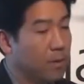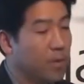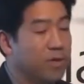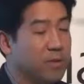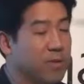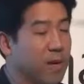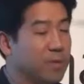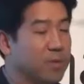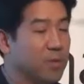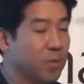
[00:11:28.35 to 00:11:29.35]
With this
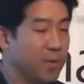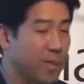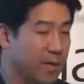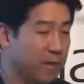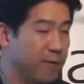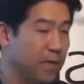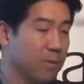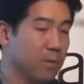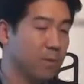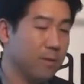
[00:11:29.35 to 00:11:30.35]
announcement, we are making
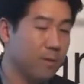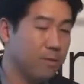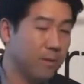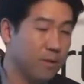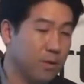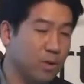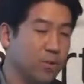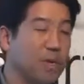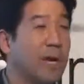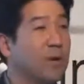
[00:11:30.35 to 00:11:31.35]
available the version
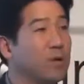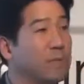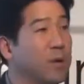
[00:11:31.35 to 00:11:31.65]
3.0